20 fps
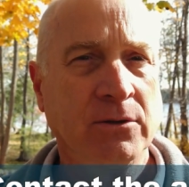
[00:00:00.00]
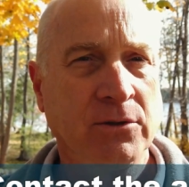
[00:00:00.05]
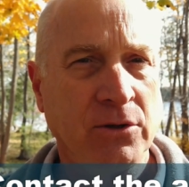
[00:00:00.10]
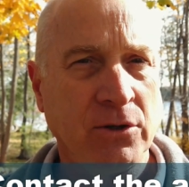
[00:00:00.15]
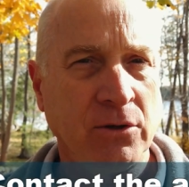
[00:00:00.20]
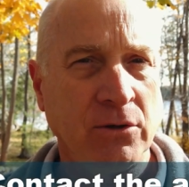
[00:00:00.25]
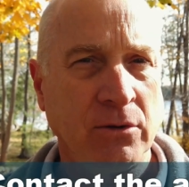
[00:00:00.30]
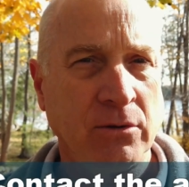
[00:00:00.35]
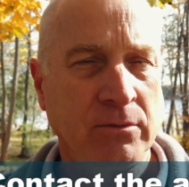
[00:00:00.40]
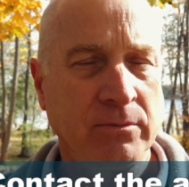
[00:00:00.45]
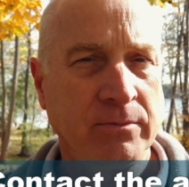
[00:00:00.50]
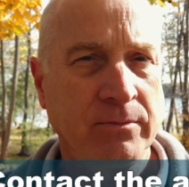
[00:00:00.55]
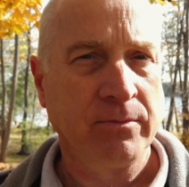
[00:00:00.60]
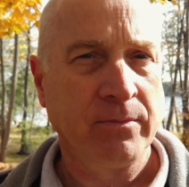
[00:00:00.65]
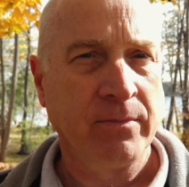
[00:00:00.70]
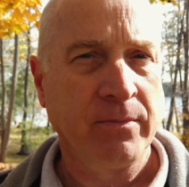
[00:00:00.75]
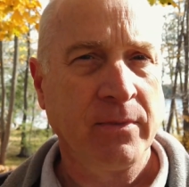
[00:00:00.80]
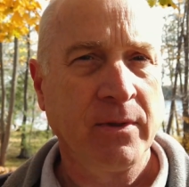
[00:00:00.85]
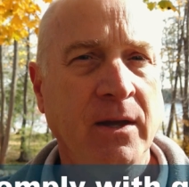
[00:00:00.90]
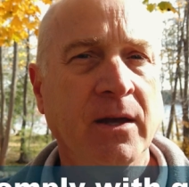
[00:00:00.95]
Two,
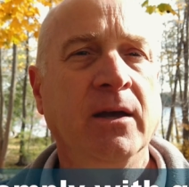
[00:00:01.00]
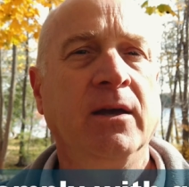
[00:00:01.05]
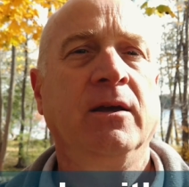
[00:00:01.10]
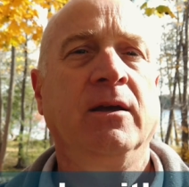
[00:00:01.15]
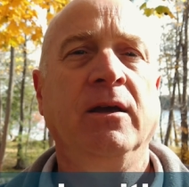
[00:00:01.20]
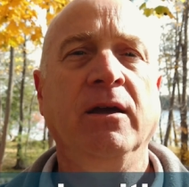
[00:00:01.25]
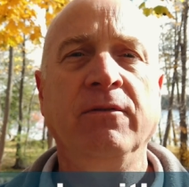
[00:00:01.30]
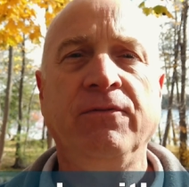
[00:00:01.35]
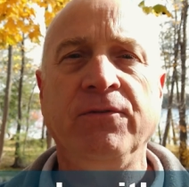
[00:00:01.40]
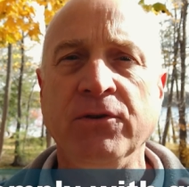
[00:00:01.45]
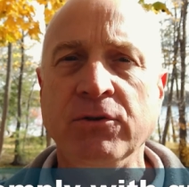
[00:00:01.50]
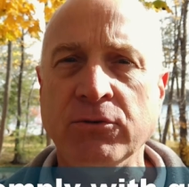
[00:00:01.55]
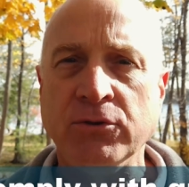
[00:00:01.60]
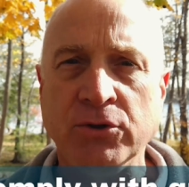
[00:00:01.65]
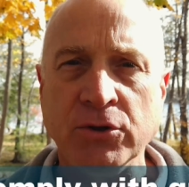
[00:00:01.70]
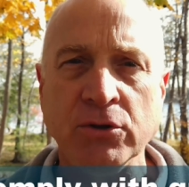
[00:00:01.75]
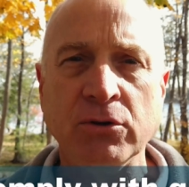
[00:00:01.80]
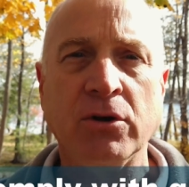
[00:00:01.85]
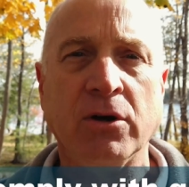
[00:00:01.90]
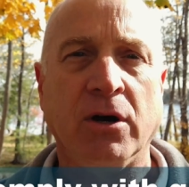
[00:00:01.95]
if you
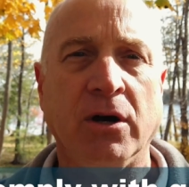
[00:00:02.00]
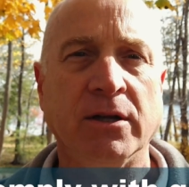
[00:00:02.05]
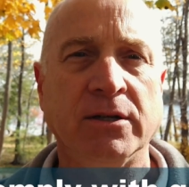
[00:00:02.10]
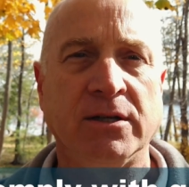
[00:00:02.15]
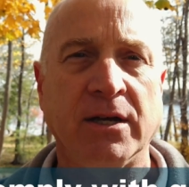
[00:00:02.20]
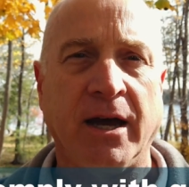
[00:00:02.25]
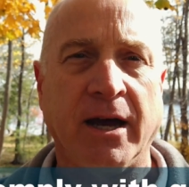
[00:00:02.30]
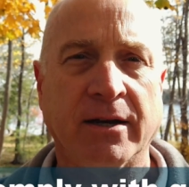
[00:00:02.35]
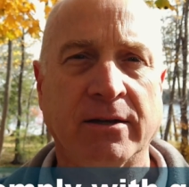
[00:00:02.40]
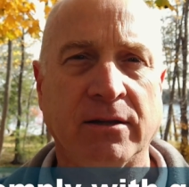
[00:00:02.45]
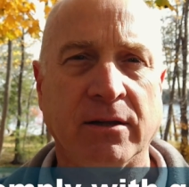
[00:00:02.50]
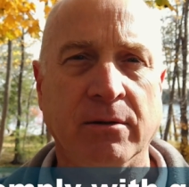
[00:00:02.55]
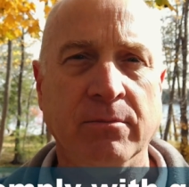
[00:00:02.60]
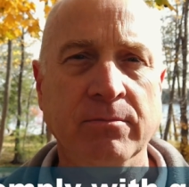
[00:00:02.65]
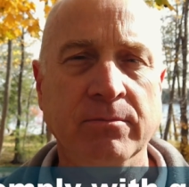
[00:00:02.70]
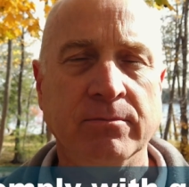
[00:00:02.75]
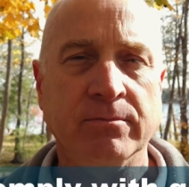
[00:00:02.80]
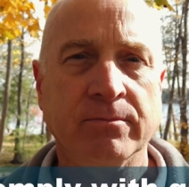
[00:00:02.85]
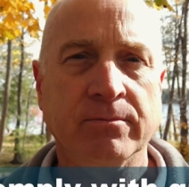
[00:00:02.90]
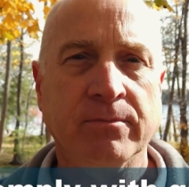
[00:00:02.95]
do contact
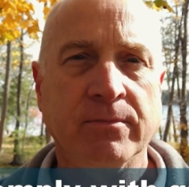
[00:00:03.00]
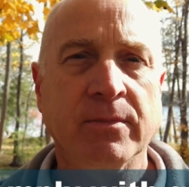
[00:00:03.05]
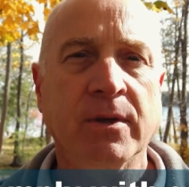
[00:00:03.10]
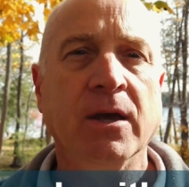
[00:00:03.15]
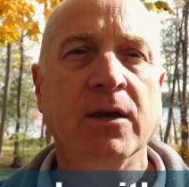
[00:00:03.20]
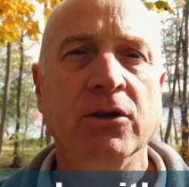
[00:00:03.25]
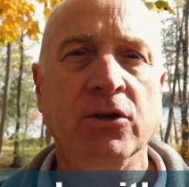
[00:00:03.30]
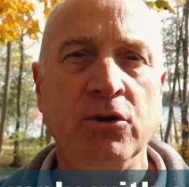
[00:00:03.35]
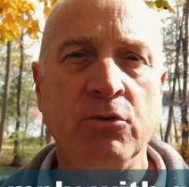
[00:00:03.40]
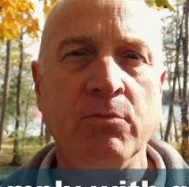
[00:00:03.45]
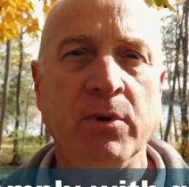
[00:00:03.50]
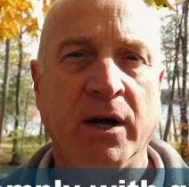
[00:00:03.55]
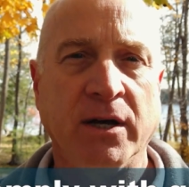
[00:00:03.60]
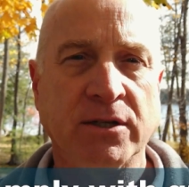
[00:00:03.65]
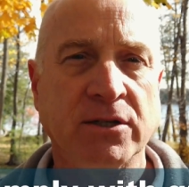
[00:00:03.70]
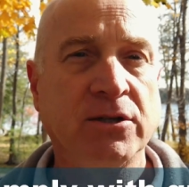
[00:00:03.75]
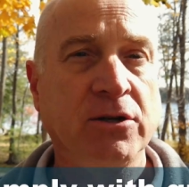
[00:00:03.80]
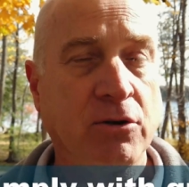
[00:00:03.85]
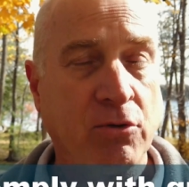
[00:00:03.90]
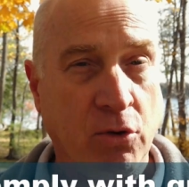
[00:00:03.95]
them, you
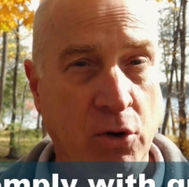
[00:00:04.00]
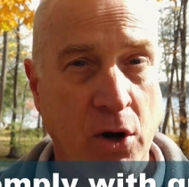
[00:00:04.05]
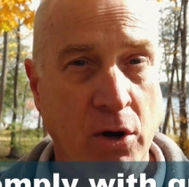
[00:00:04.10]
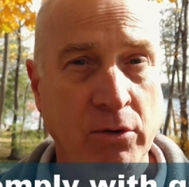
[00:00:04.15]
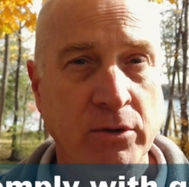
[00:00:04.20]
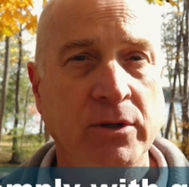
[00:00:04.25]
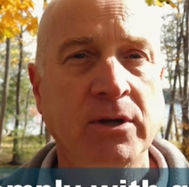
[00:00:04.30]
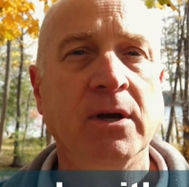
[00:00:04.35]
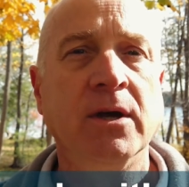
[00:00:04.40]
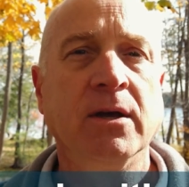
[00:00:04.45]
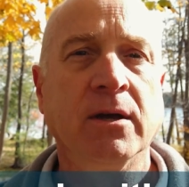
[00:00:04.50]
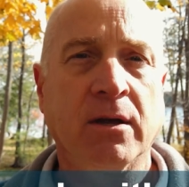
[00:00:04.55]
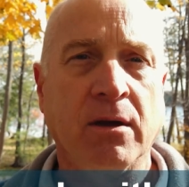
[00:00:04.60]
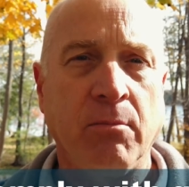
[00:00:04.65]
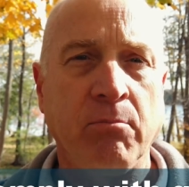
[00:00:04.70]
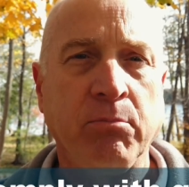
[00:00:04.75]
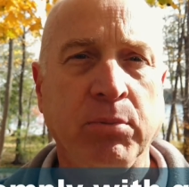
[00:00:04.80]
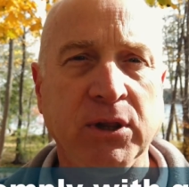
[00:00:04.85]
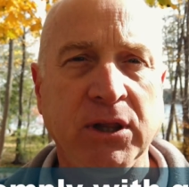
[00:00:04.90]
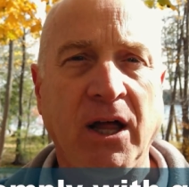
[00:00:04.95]
must, quote,
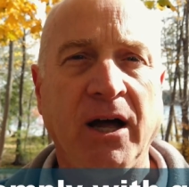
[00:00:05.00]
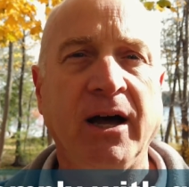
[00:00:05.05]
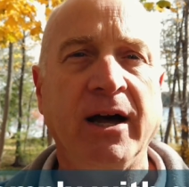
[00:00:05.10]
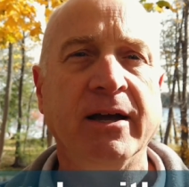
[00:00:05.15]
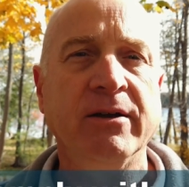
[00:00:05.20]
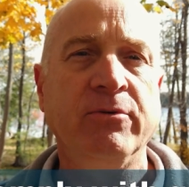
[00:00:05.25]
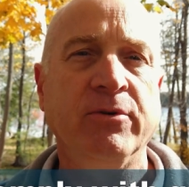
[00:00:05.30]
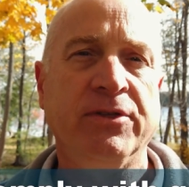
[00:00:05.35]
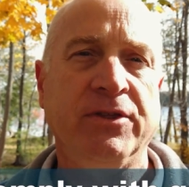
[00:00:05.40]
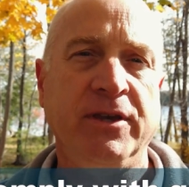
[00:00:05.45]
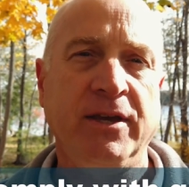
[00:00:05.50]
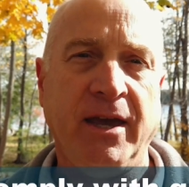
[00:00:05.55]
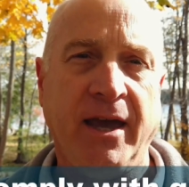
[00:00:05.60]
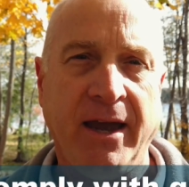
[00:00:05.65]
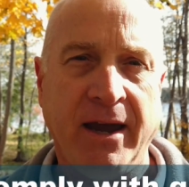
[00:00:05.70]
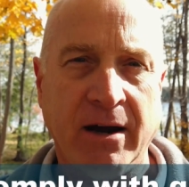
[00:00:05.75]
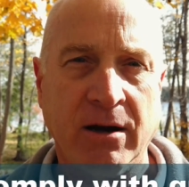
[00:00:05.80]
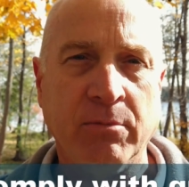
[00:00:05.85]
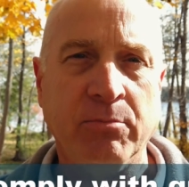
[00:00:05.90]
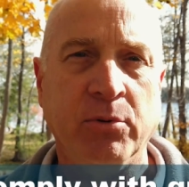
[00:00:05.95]
comply with the
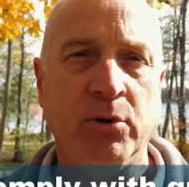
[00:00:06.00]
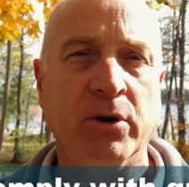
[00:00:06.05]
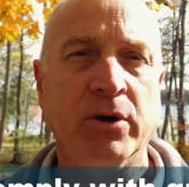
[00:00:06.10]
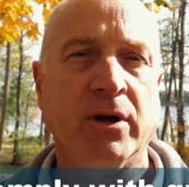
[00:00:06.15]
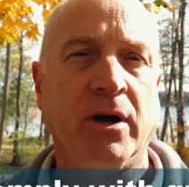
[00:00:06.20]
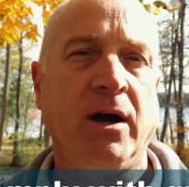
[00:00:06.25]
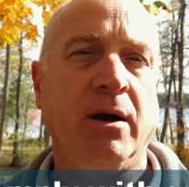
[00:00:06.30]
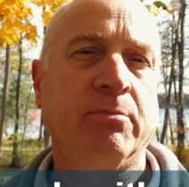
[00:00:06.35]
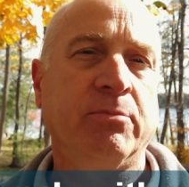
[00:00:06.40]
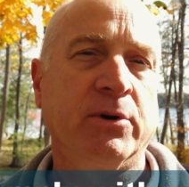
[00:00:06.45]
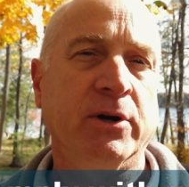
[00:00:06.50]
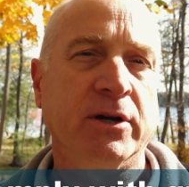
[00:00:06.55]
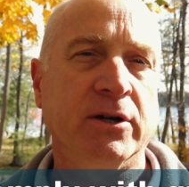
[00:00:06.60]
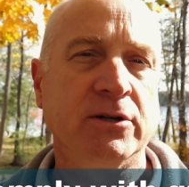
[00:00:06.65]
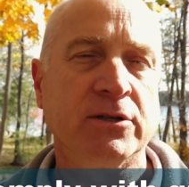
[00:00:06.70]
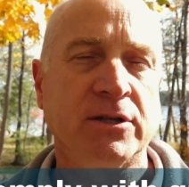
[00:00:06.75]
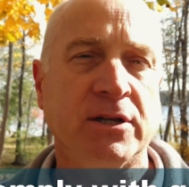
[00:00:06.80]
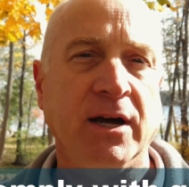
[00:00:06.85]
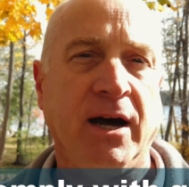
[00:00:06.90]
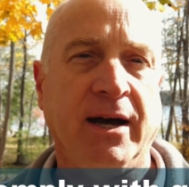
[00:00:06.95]
airport
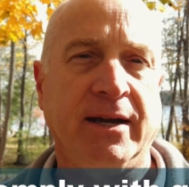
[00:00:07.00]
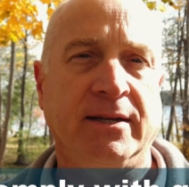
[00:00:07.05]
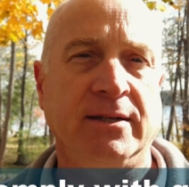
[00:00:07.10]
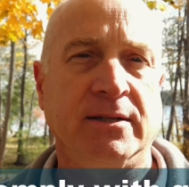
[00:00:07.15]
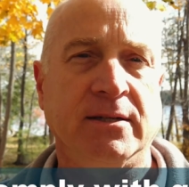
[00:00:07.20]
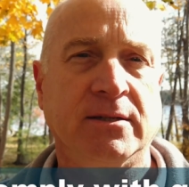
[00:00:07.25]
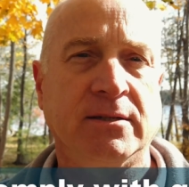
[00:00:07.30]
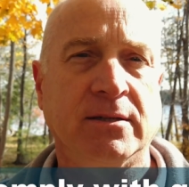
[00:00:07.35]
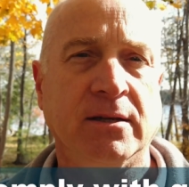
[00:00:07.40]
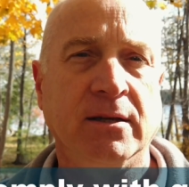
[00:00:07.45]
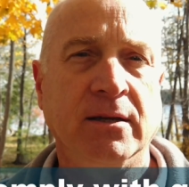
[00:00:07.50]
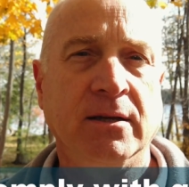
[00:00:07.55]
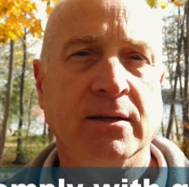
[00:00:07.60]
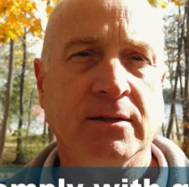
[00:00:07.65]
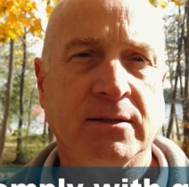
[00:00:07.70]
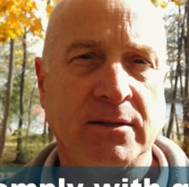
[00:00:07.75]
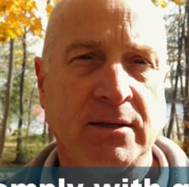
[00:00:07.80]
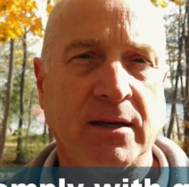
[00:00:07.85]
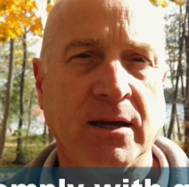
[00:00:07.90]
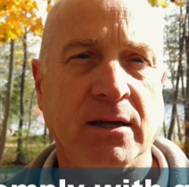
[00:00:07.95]
operator's guidance,
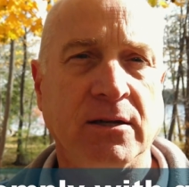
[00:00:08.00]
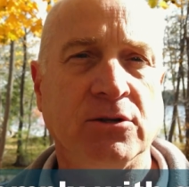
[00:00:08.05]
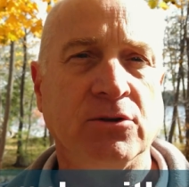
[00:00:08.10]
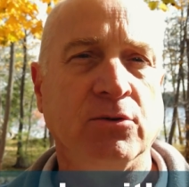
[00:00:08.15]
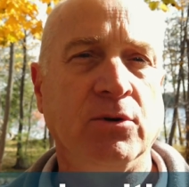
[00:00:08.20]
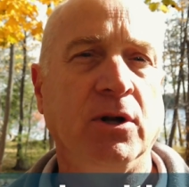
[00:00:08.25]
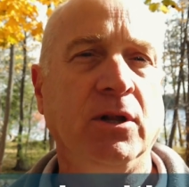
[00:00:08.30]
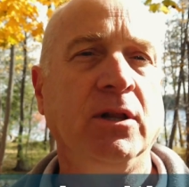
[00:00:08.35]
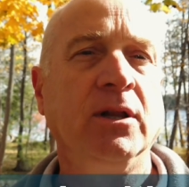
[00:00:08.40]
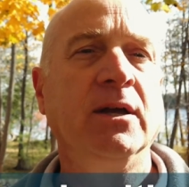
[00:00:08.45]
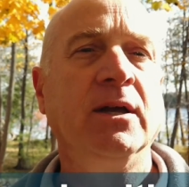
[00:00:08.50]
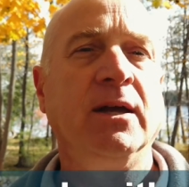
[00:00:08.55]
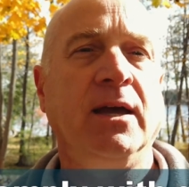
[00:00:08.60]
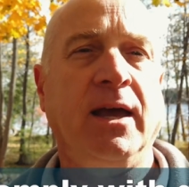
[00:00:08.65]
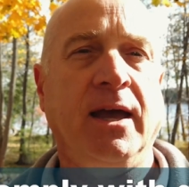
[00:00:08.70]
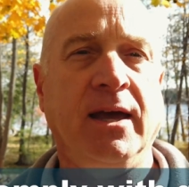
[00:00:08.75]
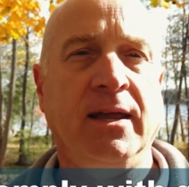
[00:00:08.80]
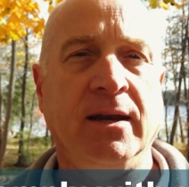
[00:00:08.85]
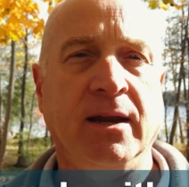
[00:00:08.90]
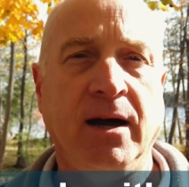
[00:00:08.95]
schedule,
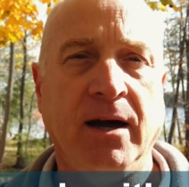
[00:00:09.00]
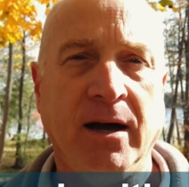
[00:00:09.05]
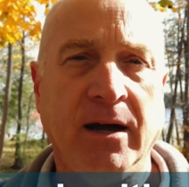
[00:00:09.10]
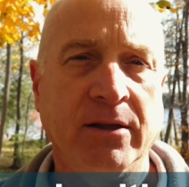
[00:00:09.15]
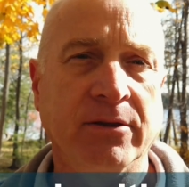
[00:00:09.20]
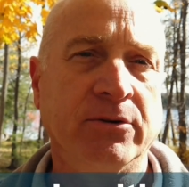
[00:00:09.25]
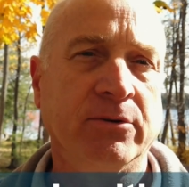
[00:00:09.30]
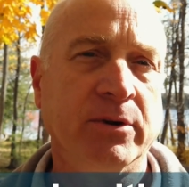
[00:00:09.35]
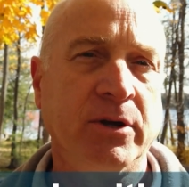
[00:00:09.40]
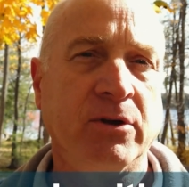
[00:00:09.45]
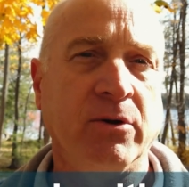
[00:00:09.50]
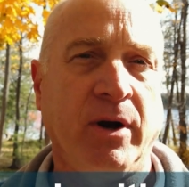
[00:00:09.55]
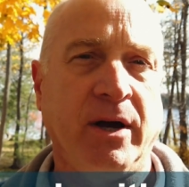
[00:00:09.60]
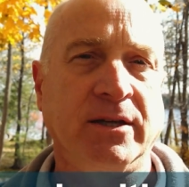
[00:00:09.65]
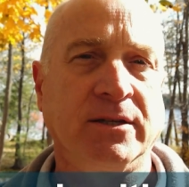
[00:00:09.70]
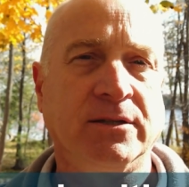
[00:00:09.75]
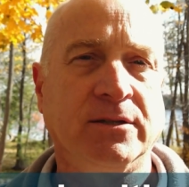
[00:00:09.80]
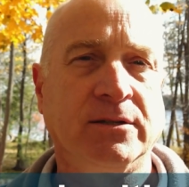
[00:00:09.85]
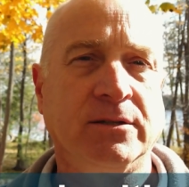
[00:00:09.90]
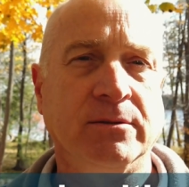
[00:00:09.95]
and other
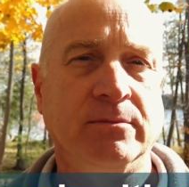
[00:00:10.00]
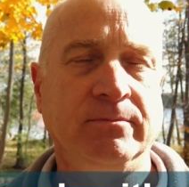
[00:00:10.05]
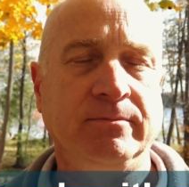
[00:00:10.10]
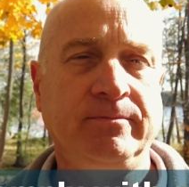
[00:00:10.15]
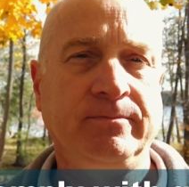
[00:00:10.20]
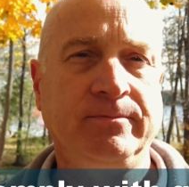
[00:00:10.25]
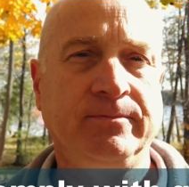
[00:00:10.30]
requests.